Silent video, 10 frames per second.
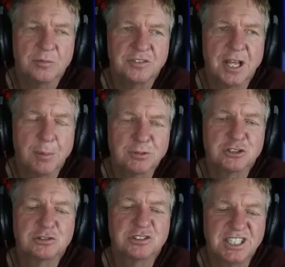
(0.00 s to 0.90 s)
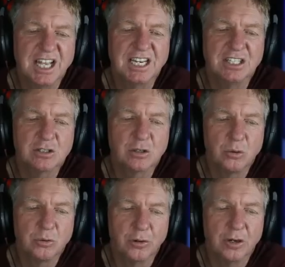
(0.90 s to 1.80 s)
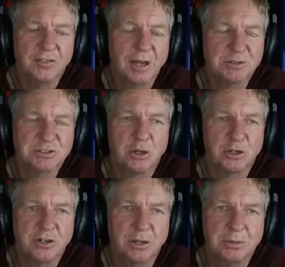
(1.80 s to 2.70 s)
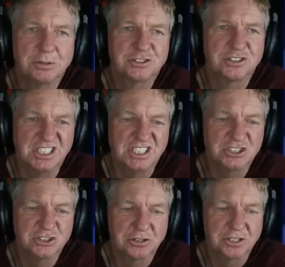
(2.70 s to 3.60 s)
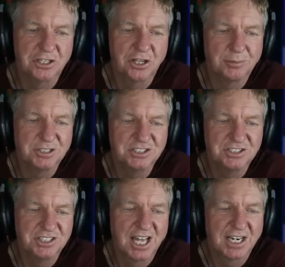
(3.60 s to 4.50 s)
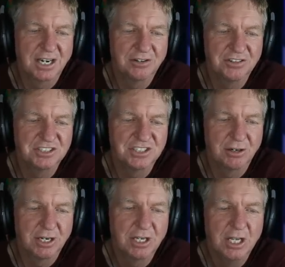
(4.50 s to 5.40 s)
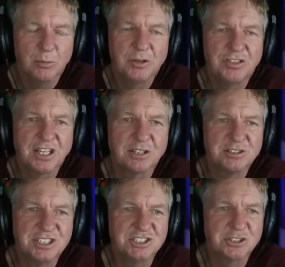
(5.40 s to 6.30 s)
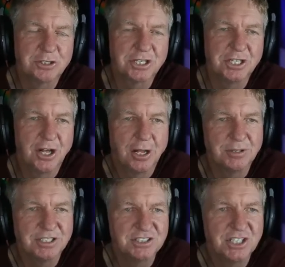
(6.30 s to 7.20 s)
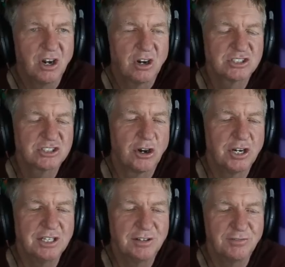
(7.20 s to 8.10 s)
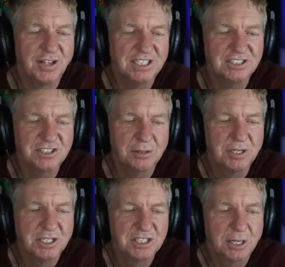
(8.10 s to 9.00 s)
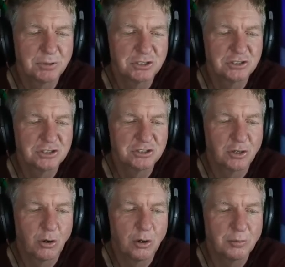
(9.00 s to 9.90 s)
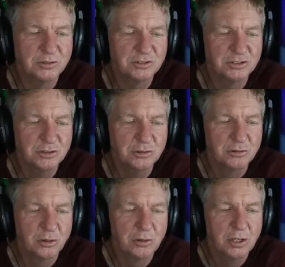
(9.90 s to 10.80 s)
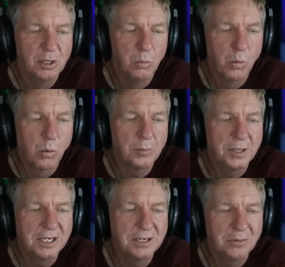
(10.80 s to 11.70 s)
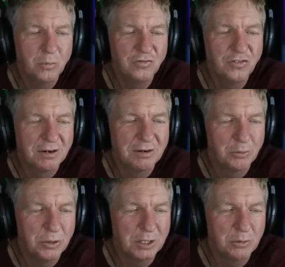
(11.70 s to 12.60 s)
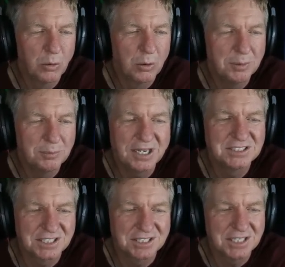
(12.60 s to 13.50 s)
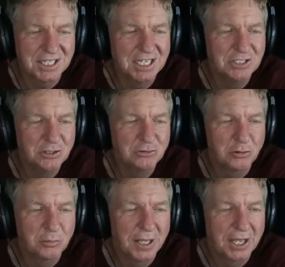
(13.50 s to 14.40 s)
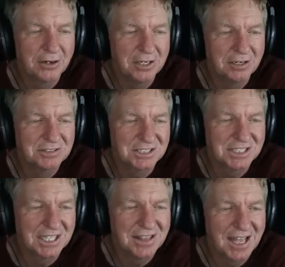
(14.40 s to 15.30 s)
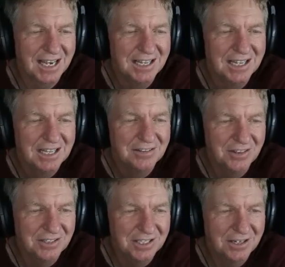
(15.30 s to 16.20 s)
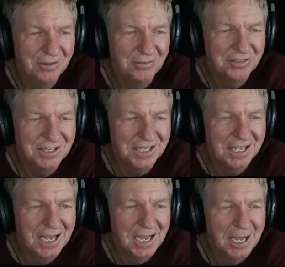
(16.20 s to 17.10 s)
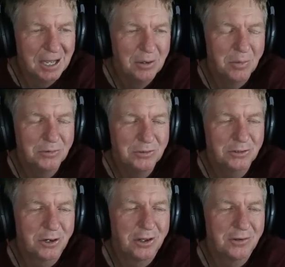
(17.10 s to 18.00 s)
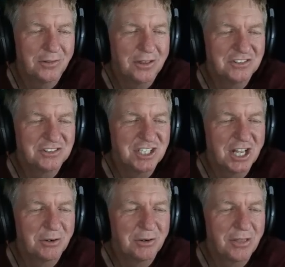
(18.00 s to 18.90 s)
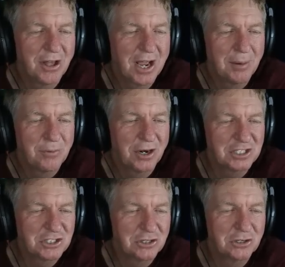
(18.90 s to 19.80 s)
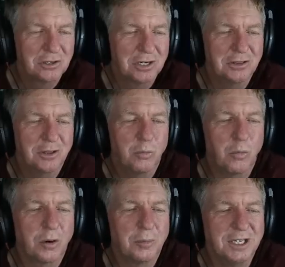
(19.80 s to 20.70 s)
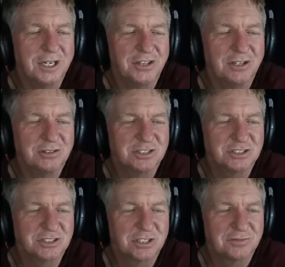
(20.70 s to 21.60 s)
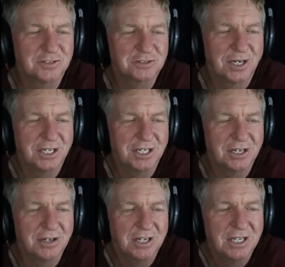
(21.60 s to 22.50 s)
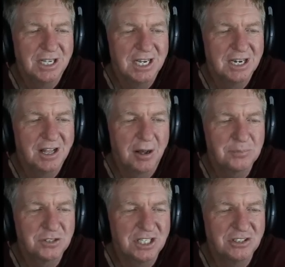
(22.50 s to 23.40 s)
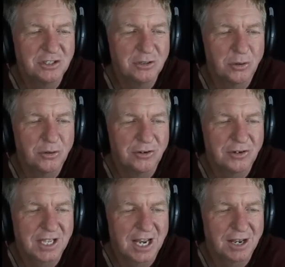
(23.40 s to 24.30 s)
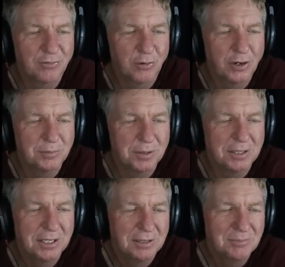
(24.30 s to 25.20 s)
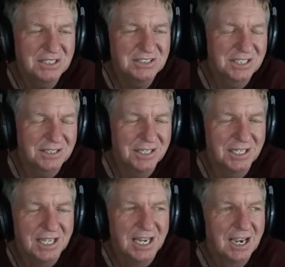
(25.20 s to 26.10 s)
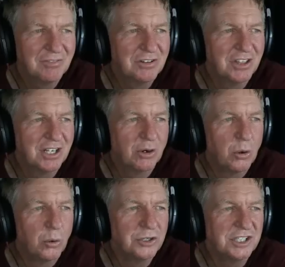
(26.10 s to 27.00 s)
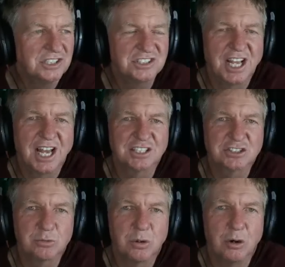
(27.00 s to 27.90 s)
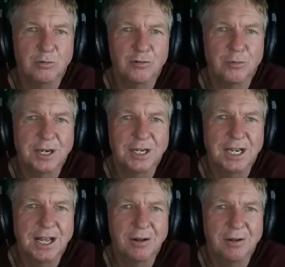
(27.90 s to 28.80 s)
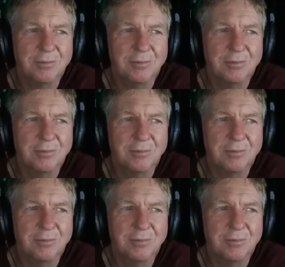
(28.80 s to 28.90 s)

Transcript: temperatures getting colder. That was all attributable to easterly anomalies in that er this area. We think those easterly anomalies are starting to fade some. Temperatures are almost neutral. Warming, very weak warming, basically a neutral pattern. Here's again that, the, you know, the, uh, what would you call it? the center of the high pressure and the warming of the ocean surface right here and up into northern California. But basically everything holding status quo for right now.